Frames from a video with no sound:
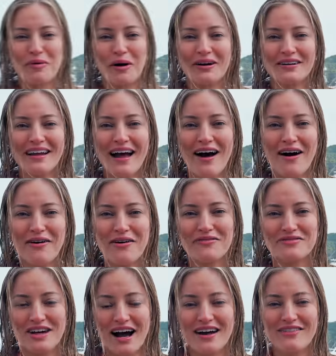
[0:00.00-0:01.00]
part now
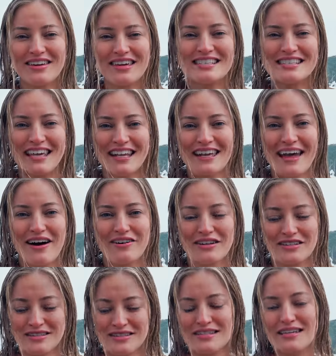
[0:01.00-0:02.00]
of diving is getting out
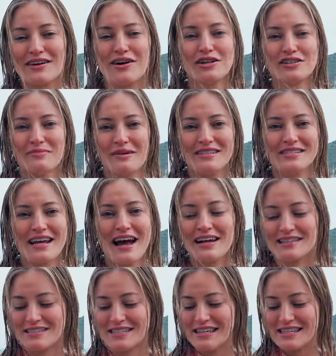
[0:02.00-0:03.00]
and seeing all of my
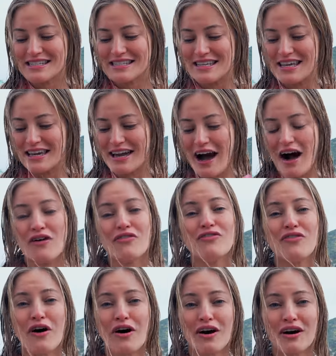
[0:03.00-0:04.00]
stats. Seeing how
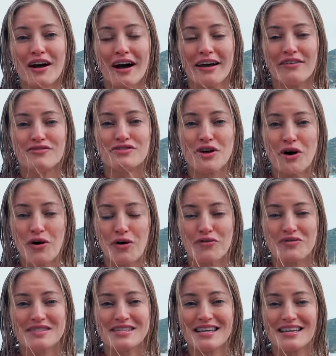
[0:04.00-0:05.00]
far I've
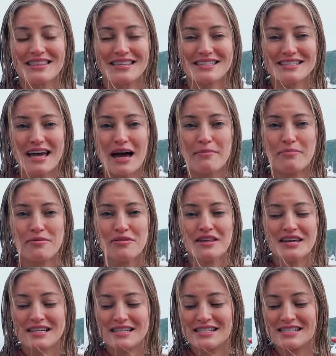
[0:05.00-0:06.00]
dove, seeing the depth,
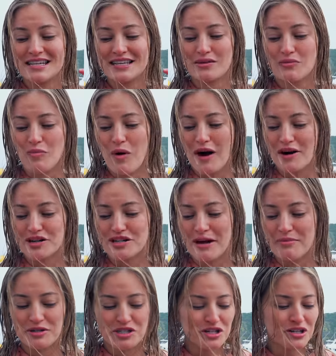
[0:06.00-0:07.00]
seeing the water
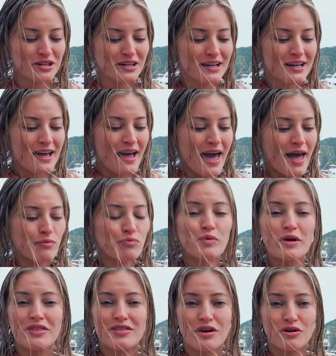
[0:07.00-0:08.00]
temperature, and
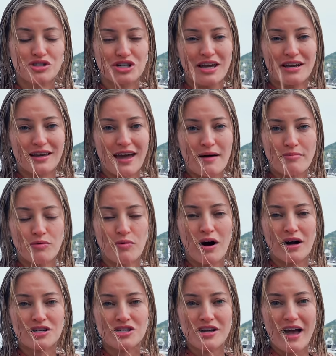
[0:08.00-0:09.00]
with the Oceanic Apple
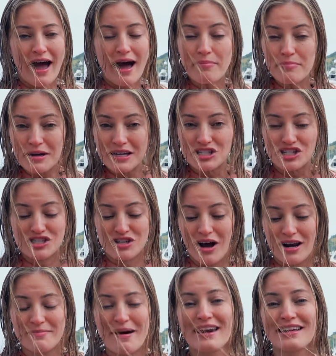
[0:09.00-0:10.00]
Watch app, it just
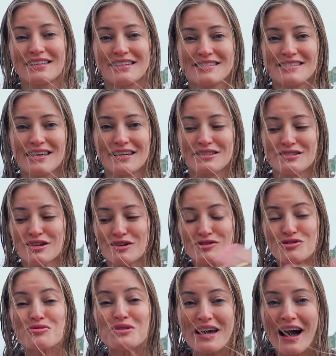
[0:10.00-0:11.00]
automatically syncs
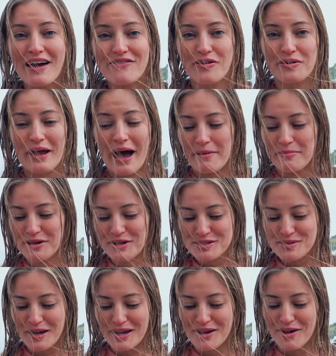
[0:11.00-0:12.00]
to the iPhone app
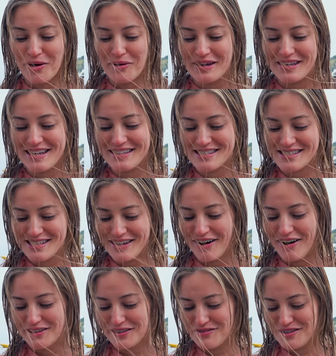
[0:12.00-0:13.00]
so I can go in and see
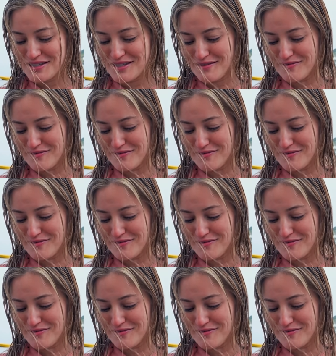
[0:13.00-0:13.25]
all of this